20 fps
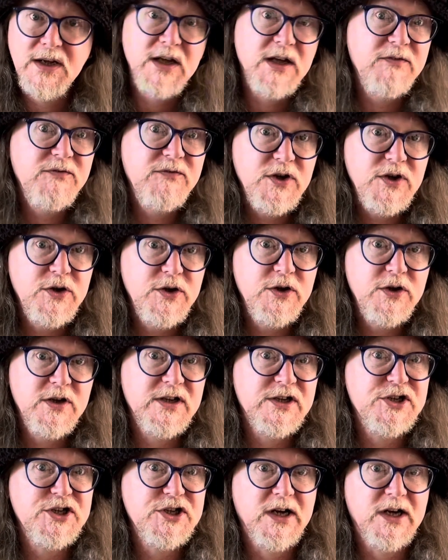If you're new to
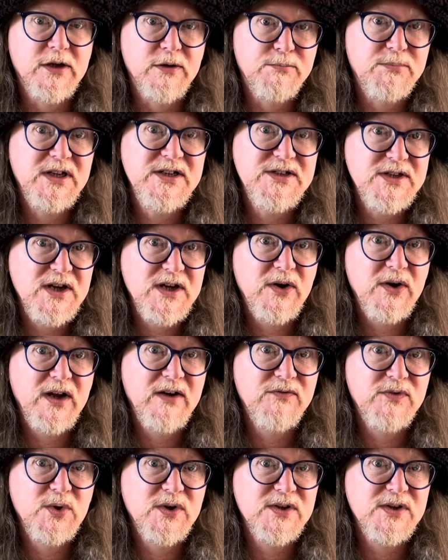the channel, please go and
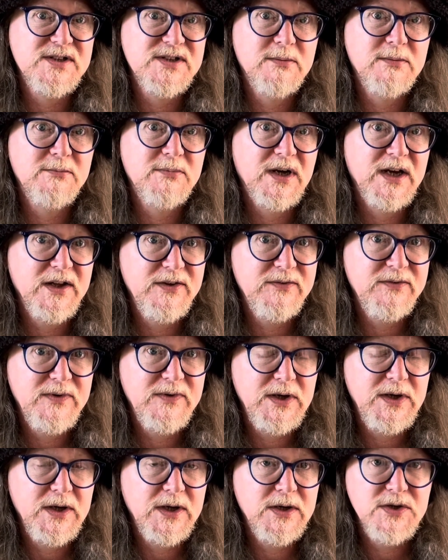have a look at some of my other
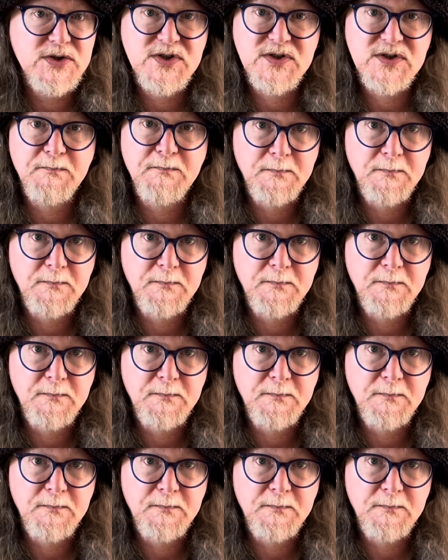videos.